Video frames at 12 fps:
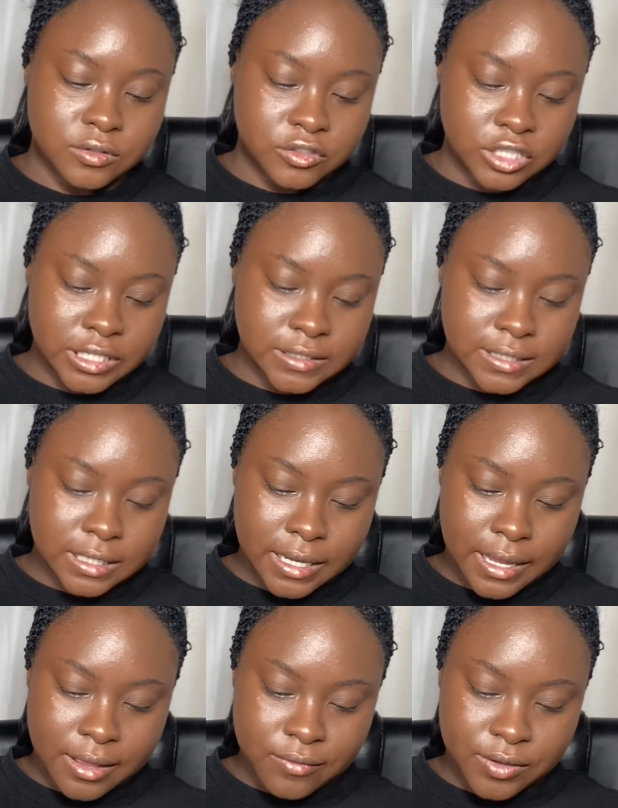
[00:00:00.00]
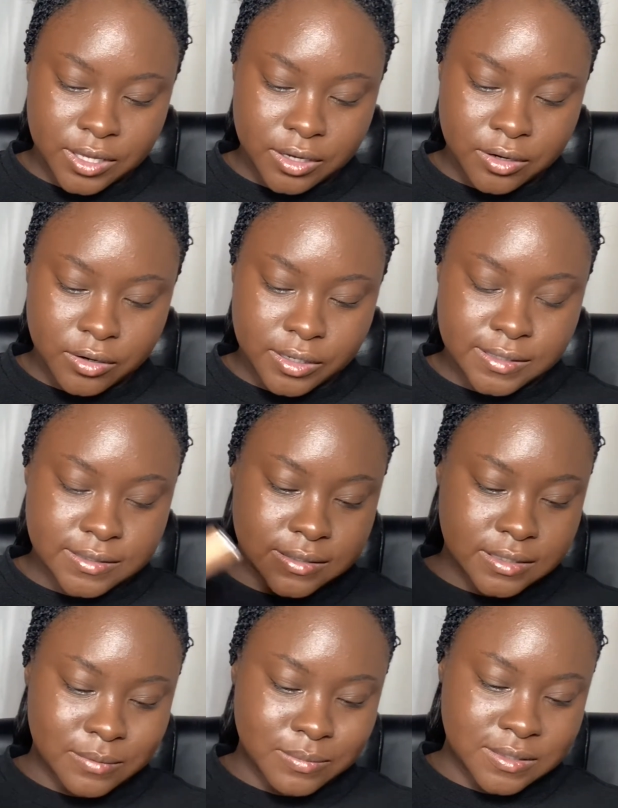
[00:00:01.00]
shades that I have here is
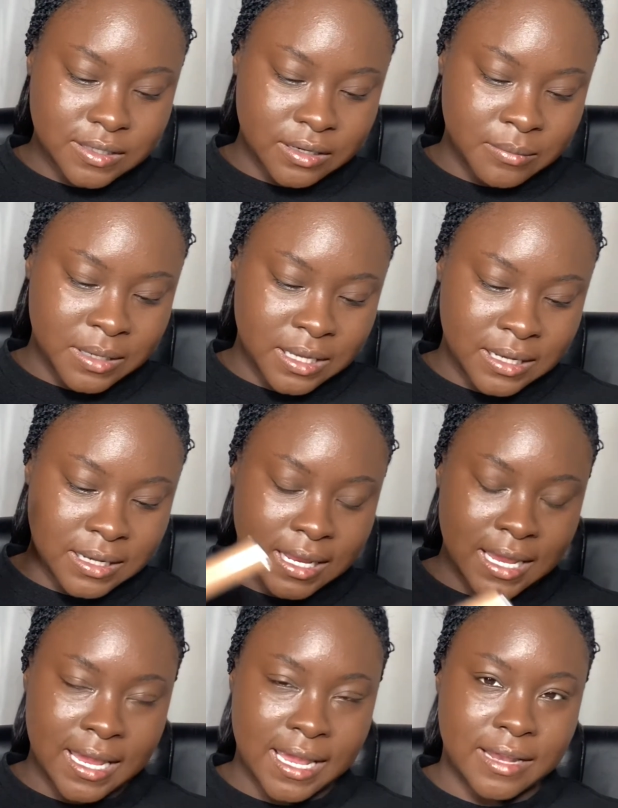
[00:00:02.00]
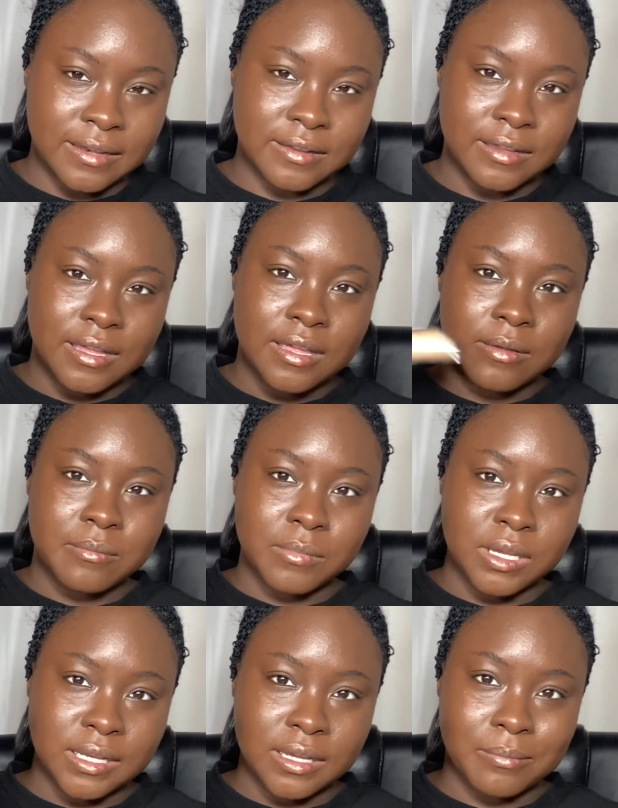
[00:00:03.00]
Deep Cinnamon and
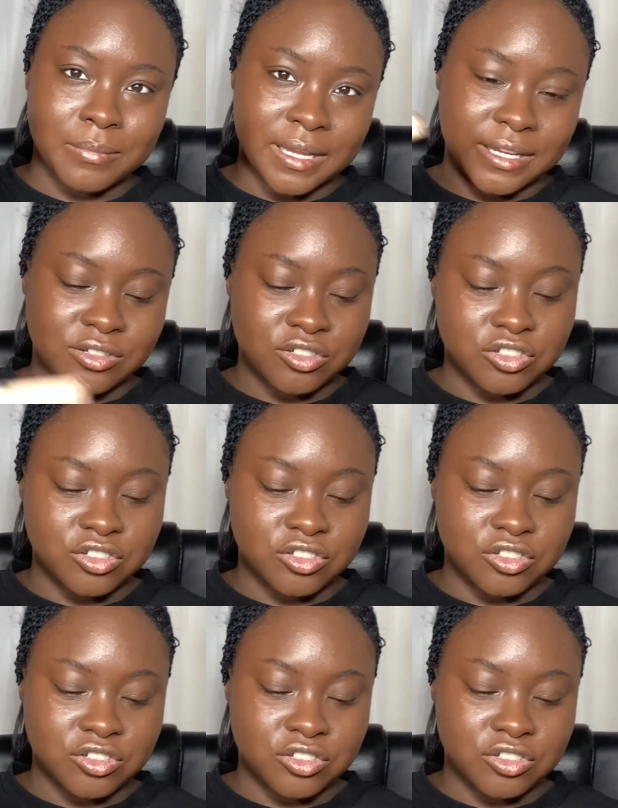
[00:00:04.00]
Medium Beige.